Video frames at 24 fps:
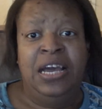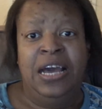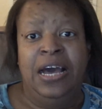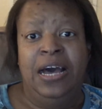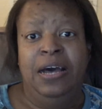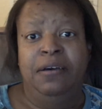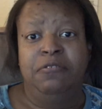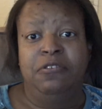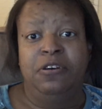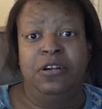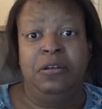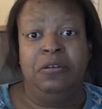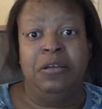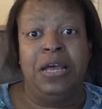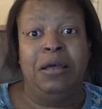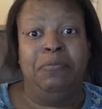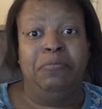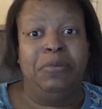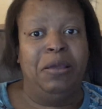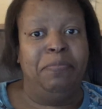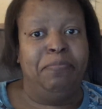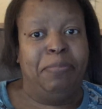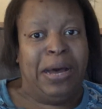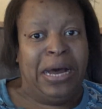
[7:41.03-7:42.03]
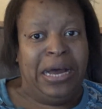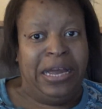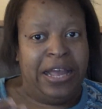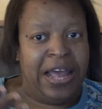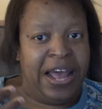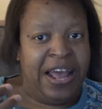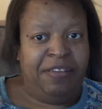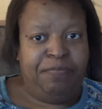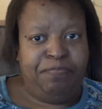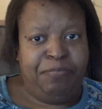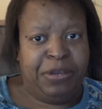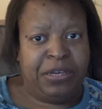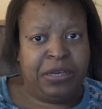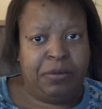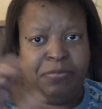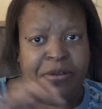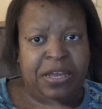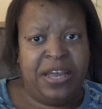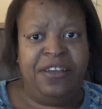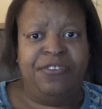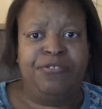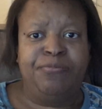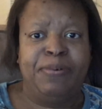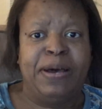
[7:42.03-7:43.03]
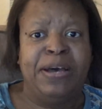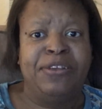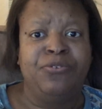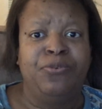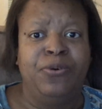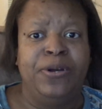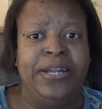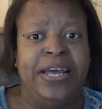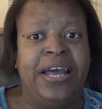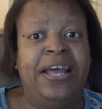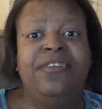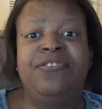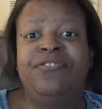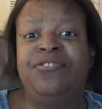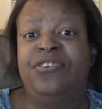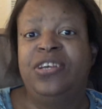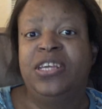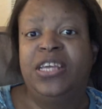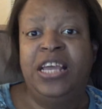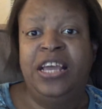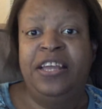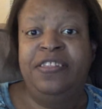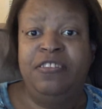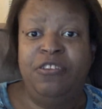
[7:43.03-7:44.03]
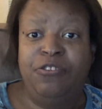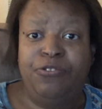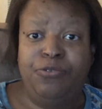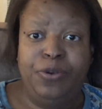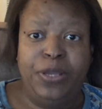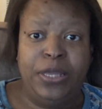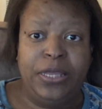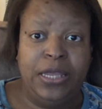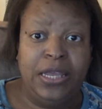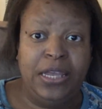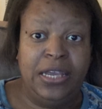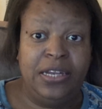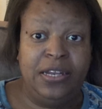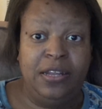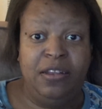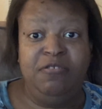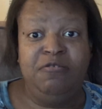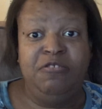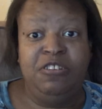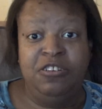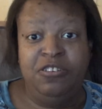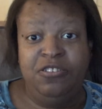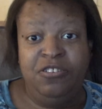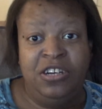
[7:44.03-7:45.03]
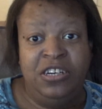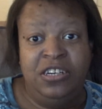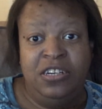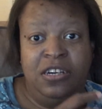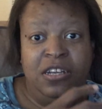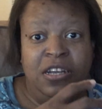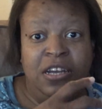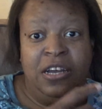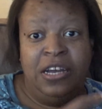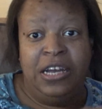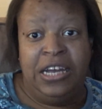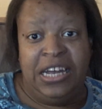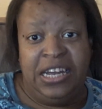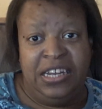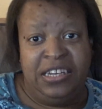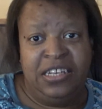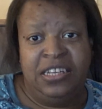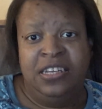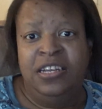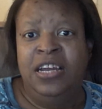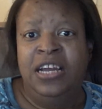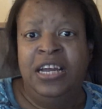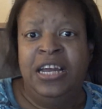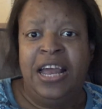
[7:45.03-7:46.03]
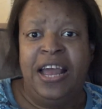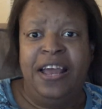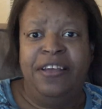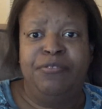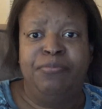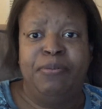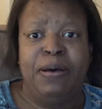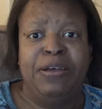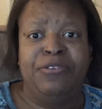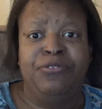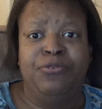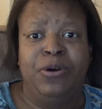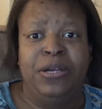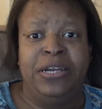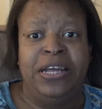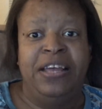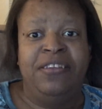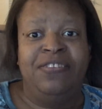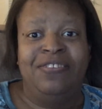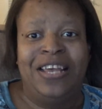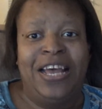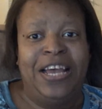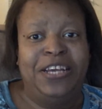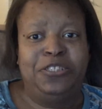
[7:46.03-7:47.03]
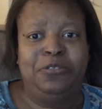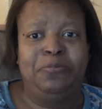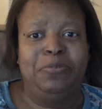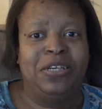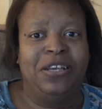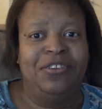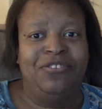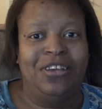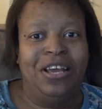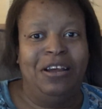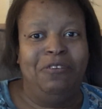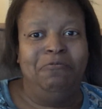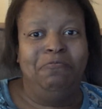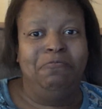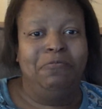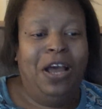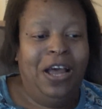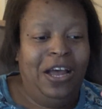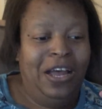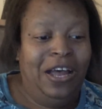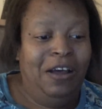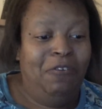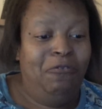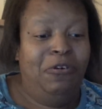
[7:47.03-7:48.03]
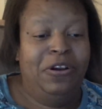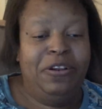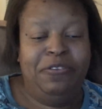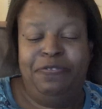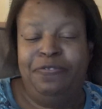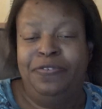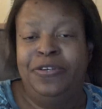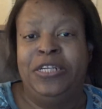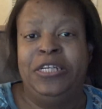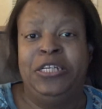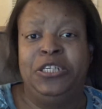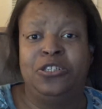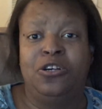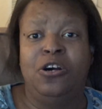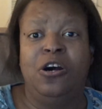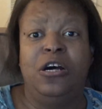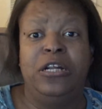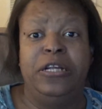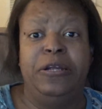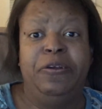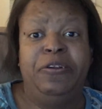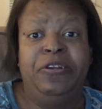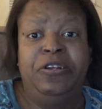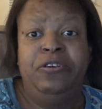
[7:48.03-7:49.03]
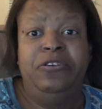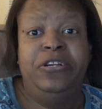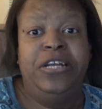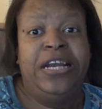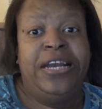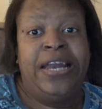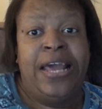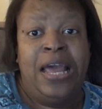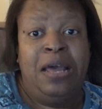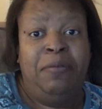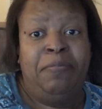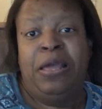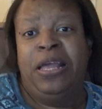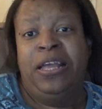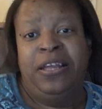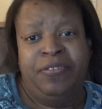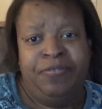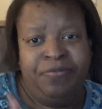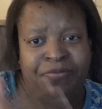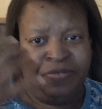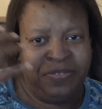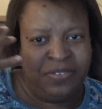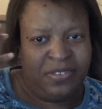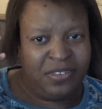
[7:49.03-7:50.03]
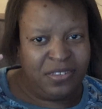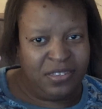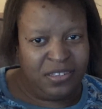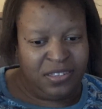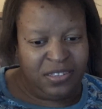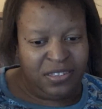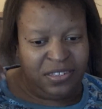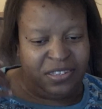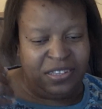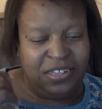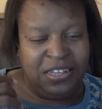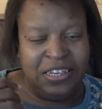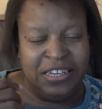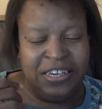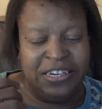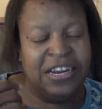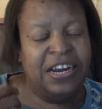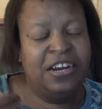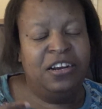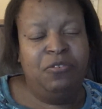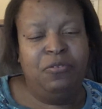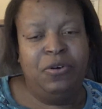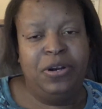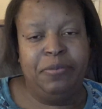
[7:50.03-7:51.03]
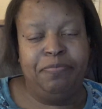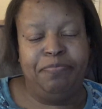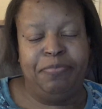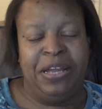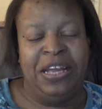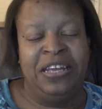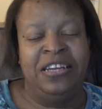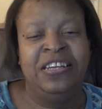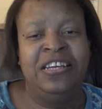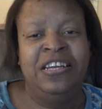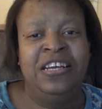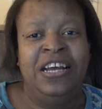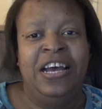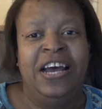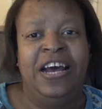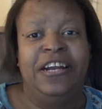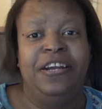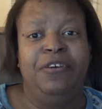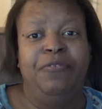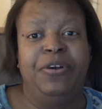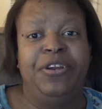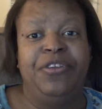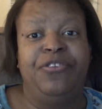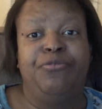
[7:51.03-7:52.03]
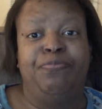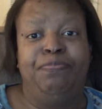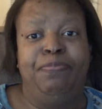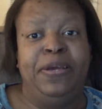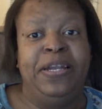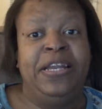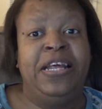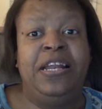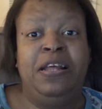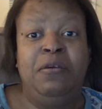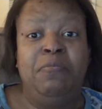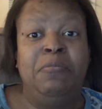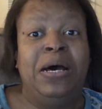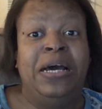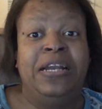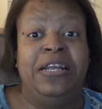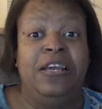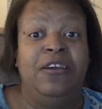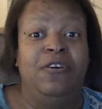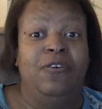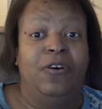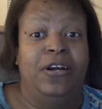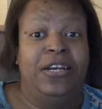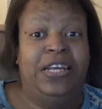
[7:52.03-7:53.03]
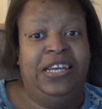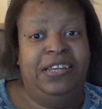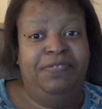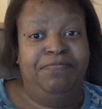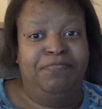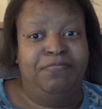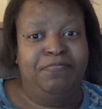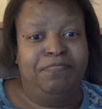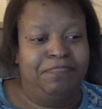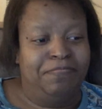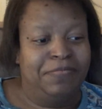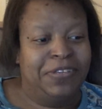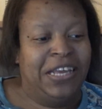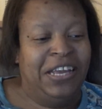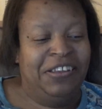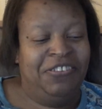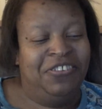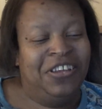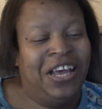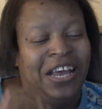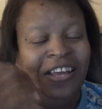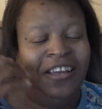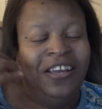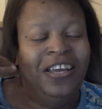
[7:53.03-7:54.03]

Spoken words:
I may pick up an Xbox One X again this weekend and do a little Xbox One X action because I want to finish Call of Duty, damn it, and I don't want to spend any money on it because.